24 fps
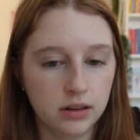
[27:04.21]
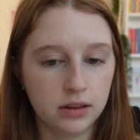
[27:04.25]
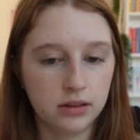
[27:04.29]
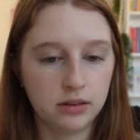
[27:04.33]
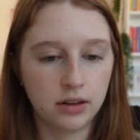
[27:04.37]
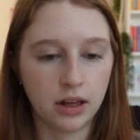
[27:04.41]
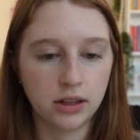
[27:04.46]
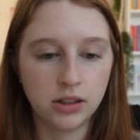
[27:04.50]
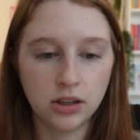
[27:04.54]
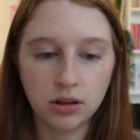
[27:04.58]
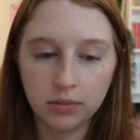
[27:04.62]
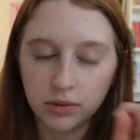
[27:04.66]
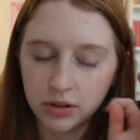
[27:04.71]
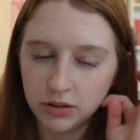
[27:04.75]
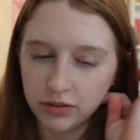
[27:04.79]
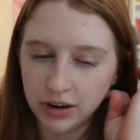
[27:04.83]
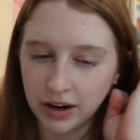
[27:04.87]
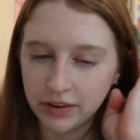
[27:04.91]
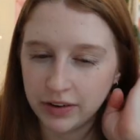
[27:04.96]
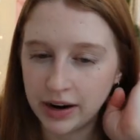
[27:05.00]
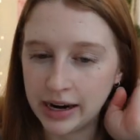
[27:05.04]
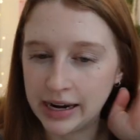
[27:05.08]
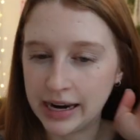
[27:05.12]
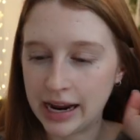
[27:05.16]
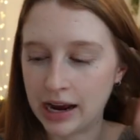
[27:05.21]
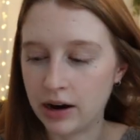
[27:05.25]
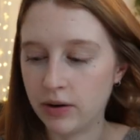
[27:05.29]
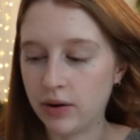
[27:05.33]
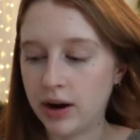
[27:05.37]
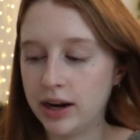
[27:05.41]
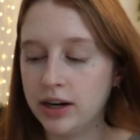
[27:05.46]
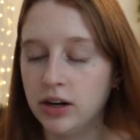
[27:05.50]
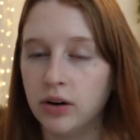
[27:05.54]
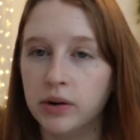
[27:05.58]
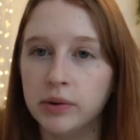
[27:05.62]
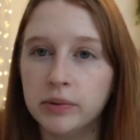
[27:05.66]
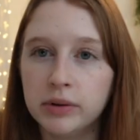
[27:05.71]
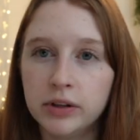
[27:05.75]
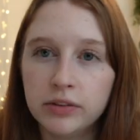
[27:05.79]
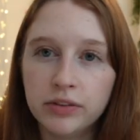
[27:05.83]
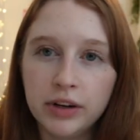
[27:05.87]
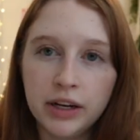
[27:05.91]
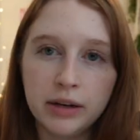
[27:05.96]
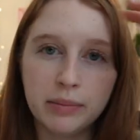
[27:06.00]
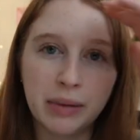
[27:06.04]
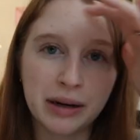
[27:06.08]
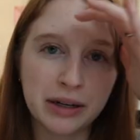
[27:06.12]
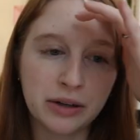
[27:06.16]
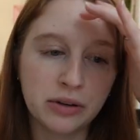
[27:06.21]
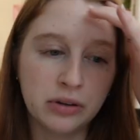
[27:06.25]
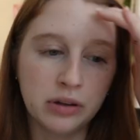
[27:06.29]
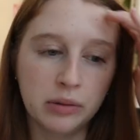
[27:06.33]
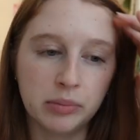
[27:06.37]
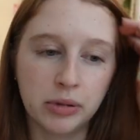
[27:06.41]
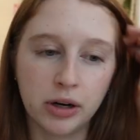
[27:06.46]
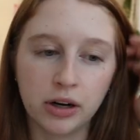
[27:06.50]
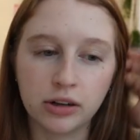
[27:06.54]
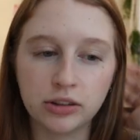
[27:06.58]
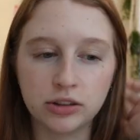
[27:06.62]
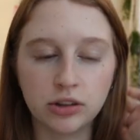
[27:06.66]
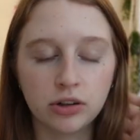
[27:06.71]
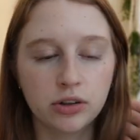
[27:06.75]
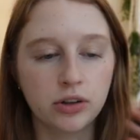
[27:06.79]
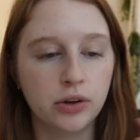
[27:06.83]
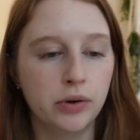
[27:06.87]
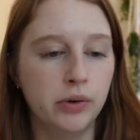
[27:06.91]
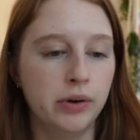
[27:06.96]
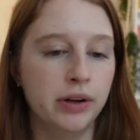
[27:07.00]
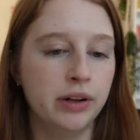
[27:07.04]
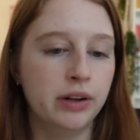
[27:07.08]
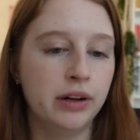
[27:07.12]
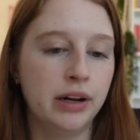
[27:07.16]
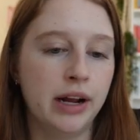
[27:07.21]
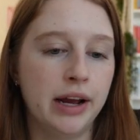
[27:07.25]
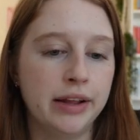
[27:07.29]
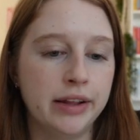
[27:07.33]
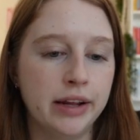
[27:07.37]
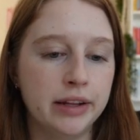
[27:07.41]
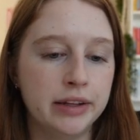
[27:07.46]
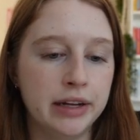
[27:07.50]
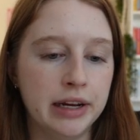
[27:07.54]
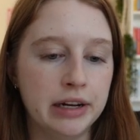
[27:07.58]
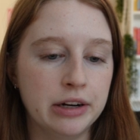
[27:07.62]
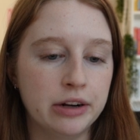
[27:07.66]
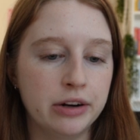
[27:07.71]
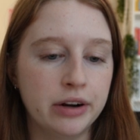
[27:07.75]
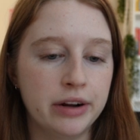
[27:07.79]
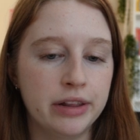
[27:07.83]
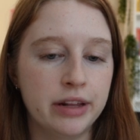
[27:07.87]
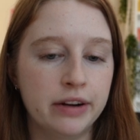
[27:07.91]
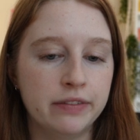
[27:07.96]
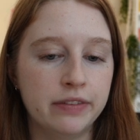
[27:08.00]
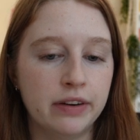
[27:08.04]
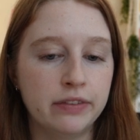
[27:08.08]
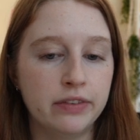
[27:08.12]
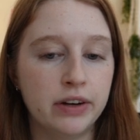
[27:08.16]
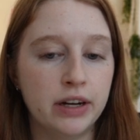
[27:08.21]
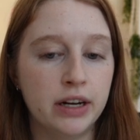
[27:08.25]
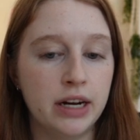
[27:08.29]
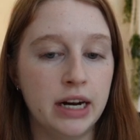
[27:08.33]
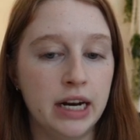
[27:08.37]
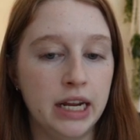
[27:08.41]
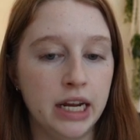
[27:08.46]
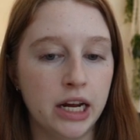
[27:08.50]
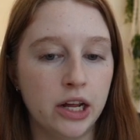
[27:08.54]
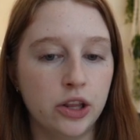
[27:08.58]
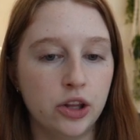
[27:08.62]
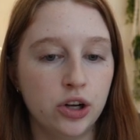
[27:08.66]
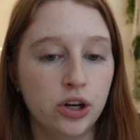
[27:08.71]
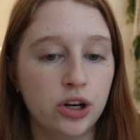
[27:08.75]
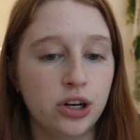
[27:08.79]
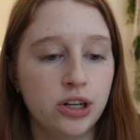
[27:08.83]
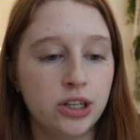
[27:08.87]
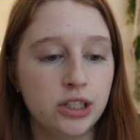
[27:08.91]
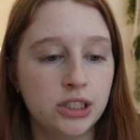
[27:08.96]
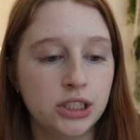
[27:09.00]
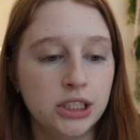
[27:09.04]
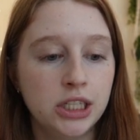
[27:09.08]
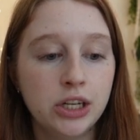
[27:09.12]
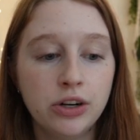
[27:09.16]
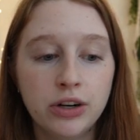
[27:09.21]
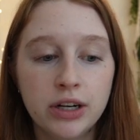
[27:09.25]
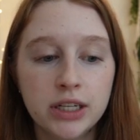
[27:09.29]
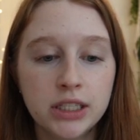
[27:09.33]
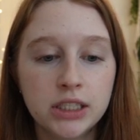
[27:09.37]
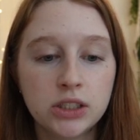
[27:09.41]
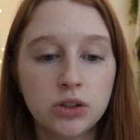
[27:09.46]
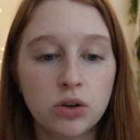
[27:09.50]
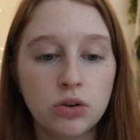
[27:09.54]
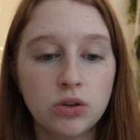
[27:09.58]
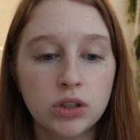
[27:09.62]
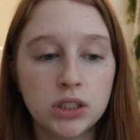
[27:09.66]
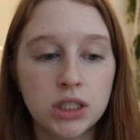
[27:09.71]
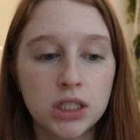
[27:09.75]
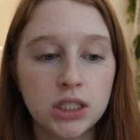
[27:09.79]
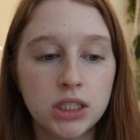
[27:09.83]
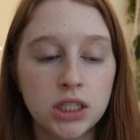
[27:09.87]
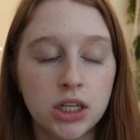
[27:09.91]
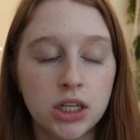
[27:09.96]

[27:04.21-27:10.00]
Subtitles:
That's all I'm going to write right now. I know I want to read Magnolia Park, so I'll go in and add that later. And then if I have any other series goals this